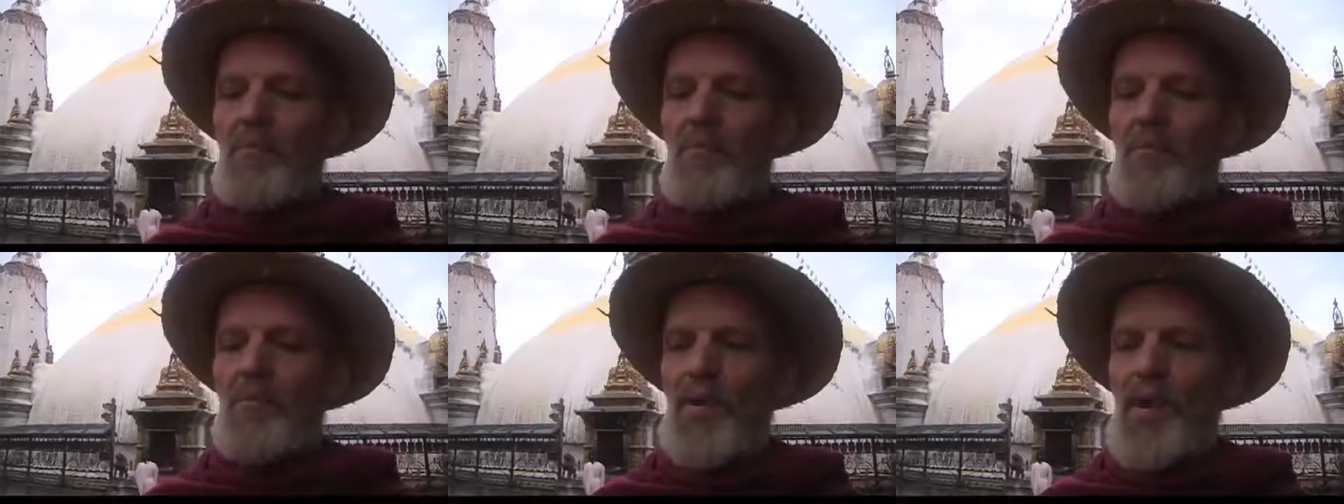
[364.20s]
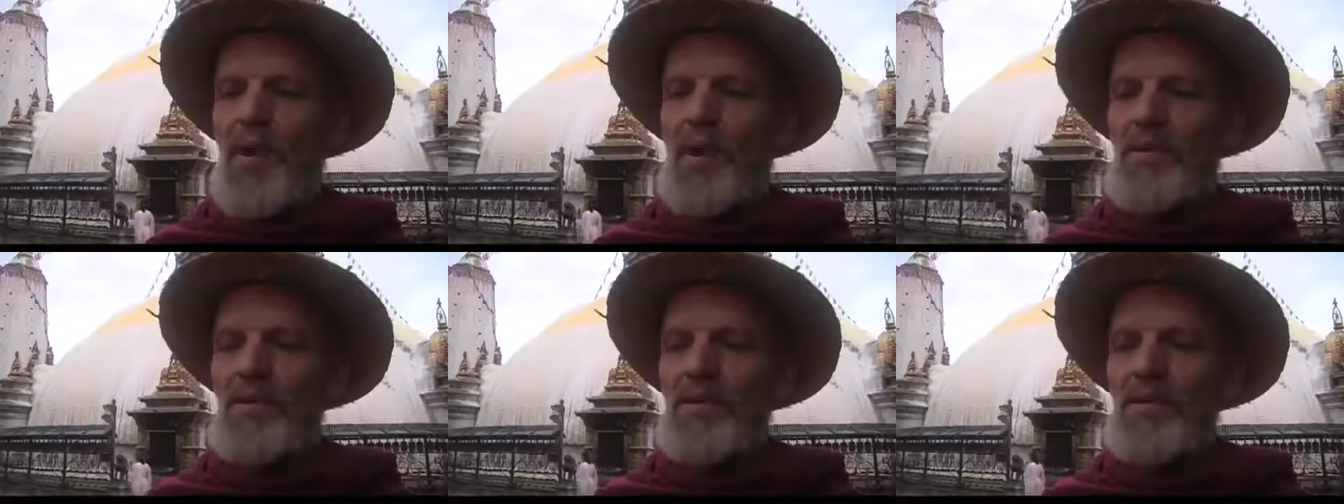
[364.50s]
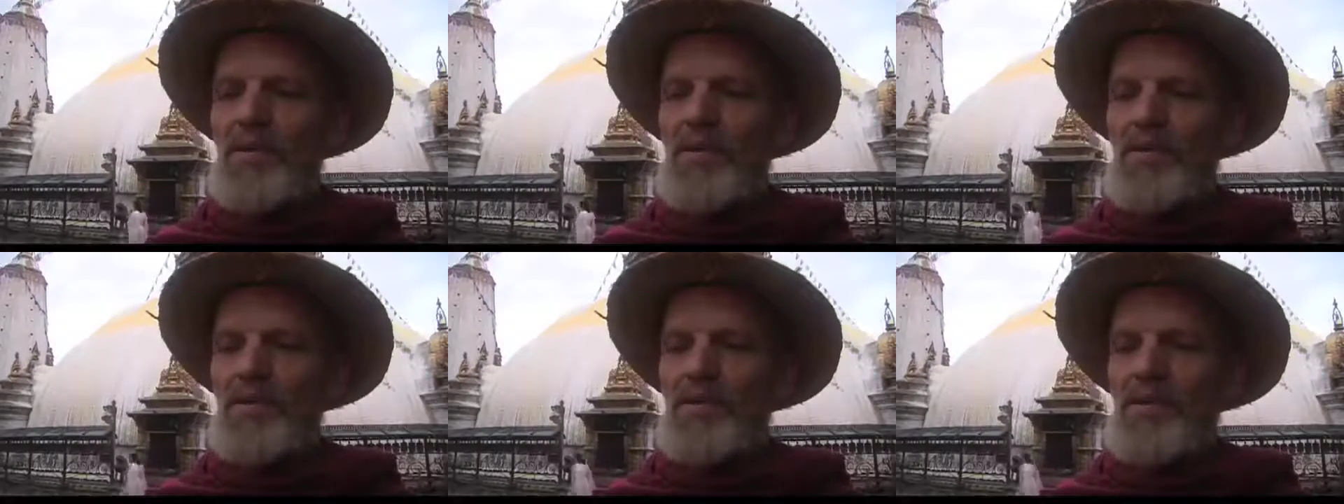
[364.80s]

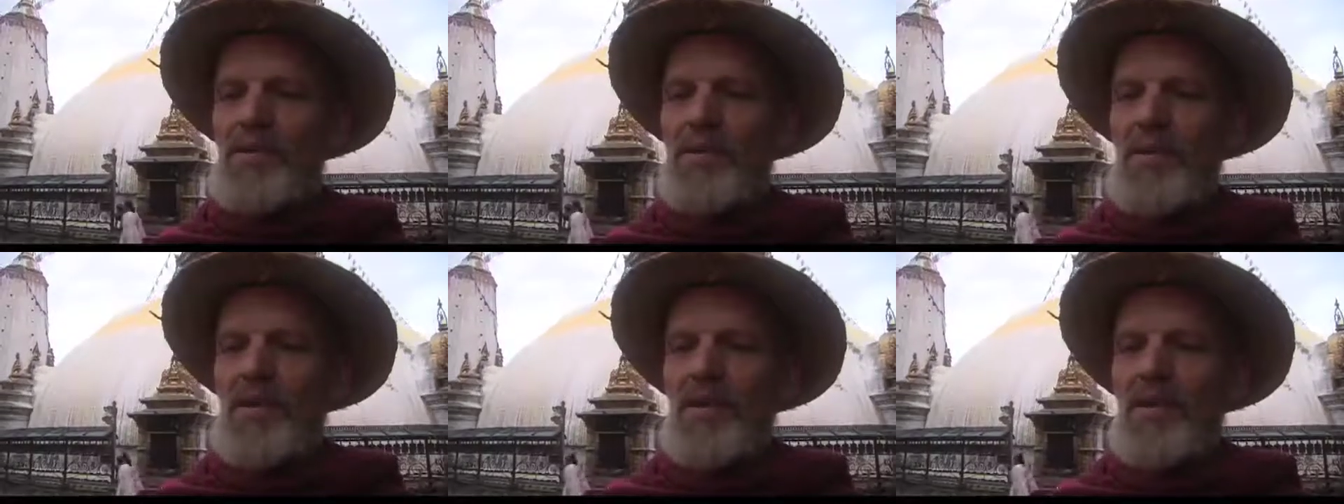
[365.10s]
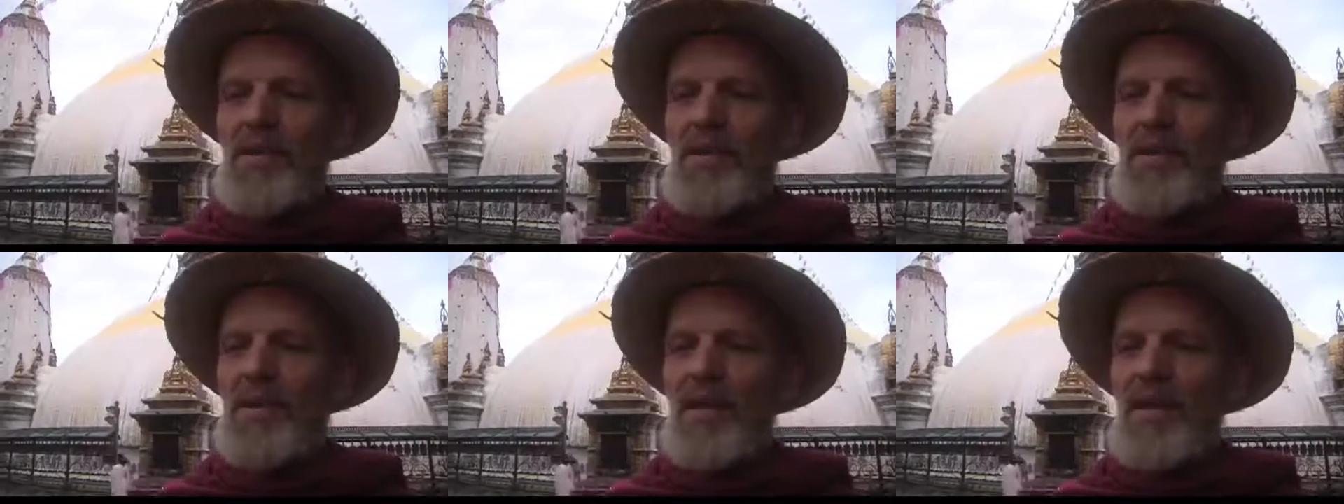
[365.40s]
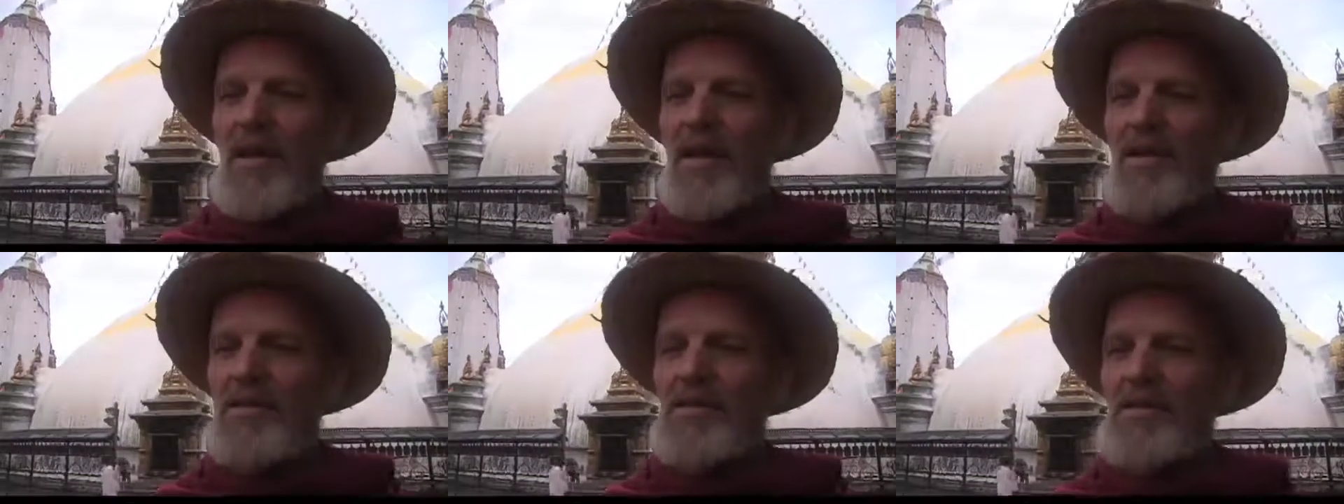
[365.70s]
practice
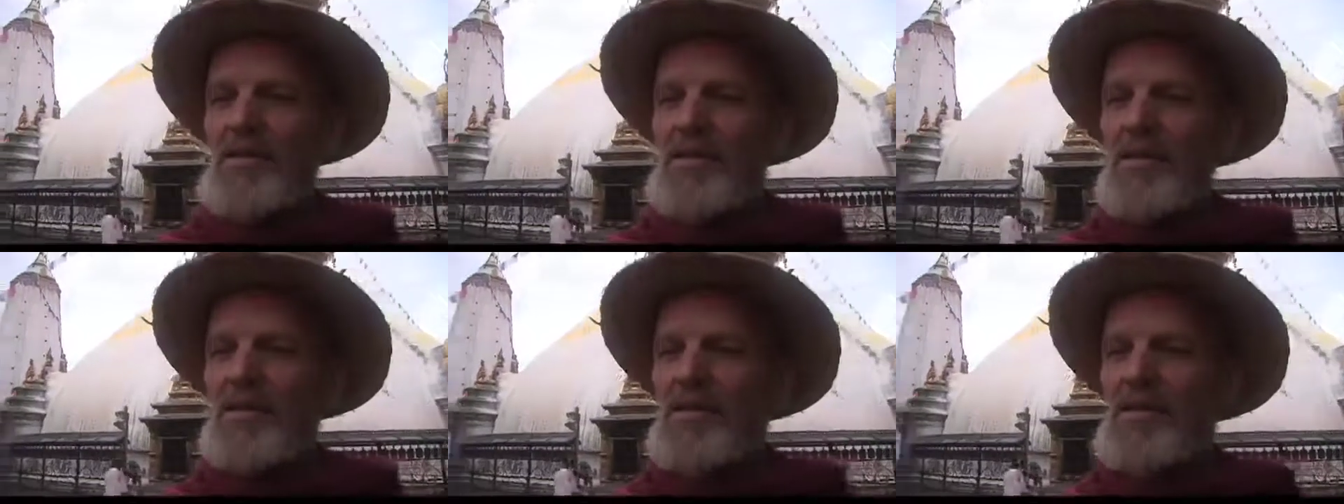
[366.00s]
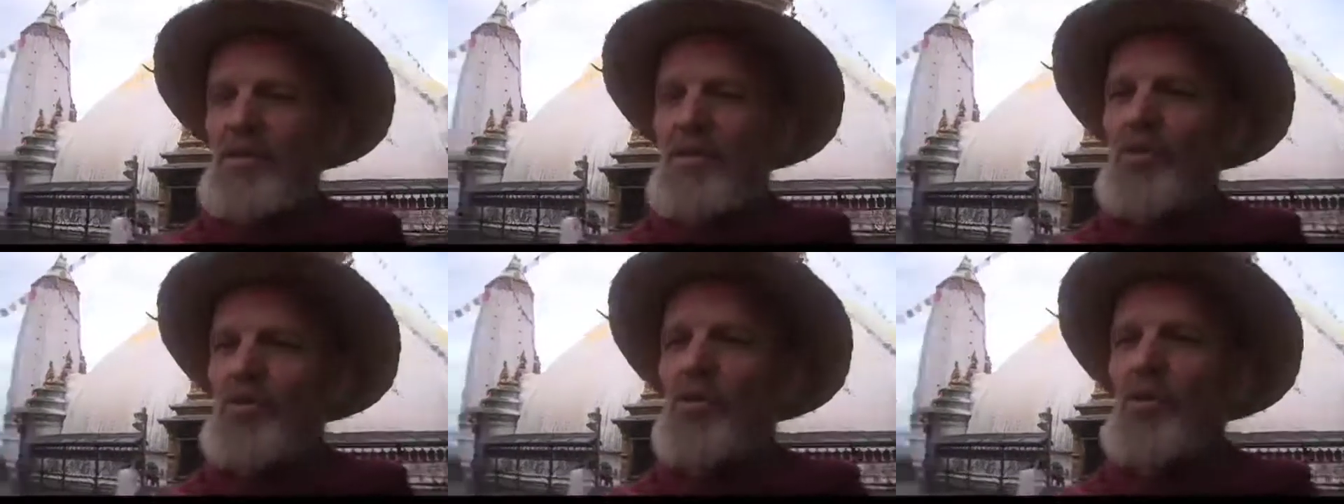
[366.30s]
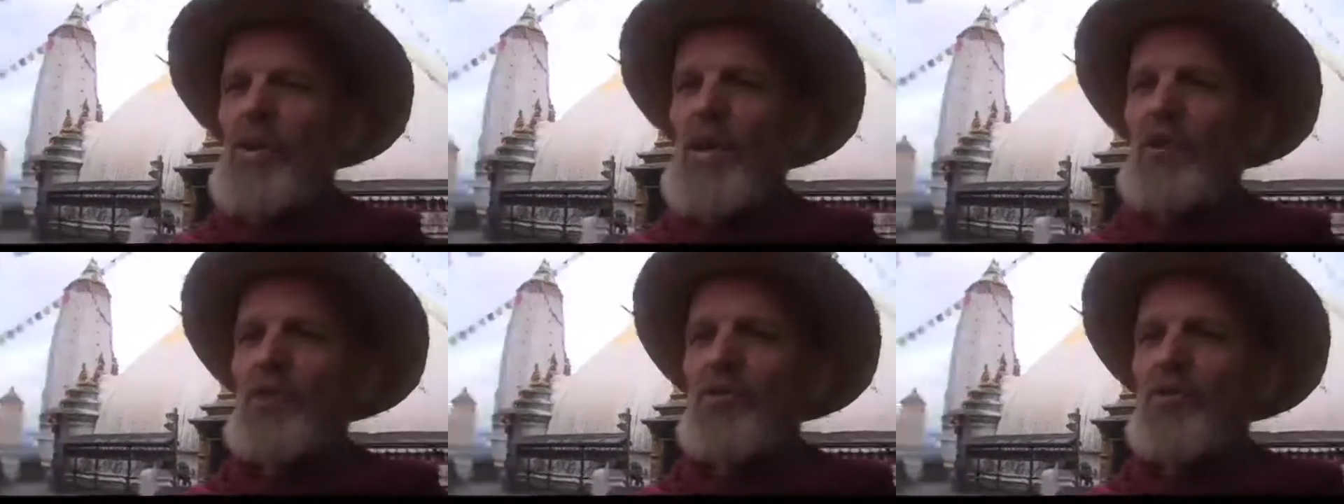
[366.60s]
that you
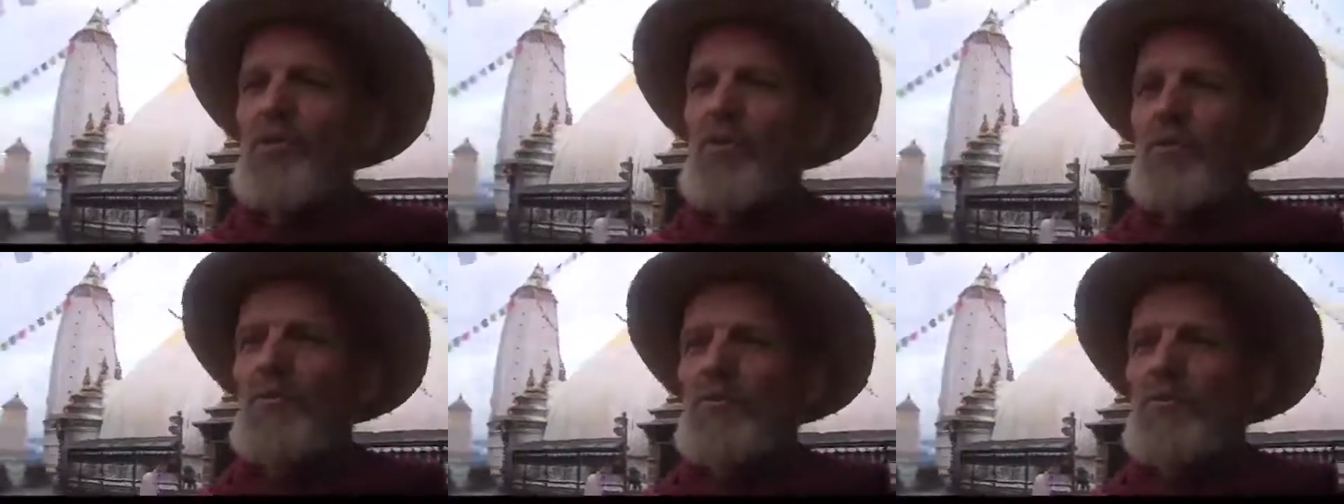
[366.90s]
can